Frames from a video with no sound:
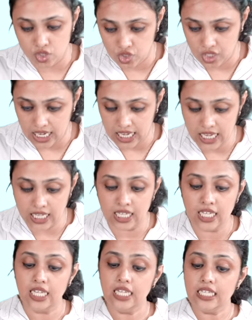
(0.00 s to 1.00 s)
Jake,
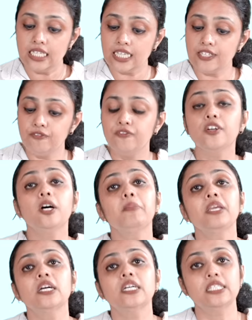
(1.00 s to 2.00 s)

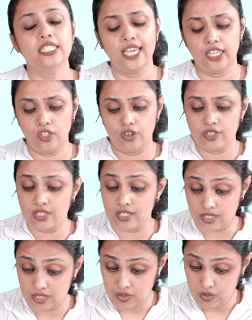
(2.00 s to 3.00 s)
confirming her
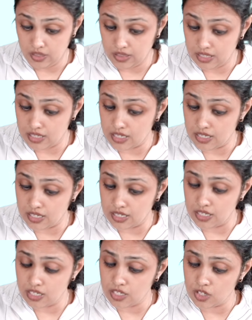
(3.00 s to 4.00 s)
diagnosis. This
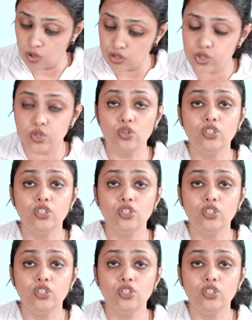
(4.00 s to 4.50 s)
is also